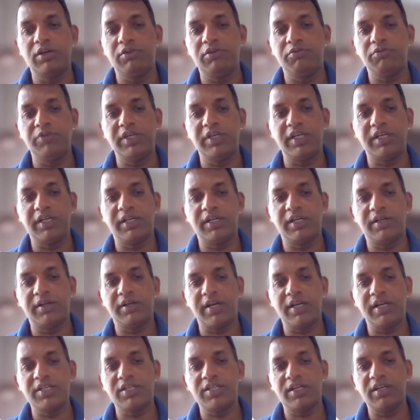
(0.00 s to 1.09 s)
we
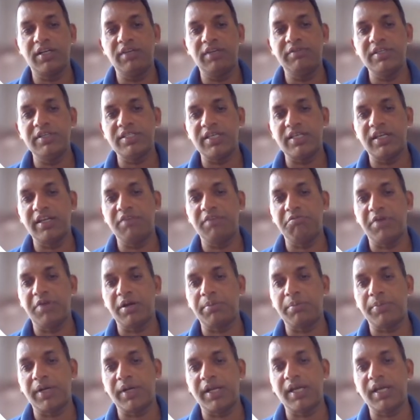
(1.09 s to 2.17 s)
traditionally we sell in one
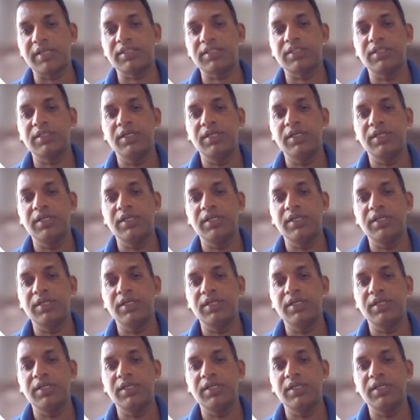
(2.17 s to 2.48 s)
products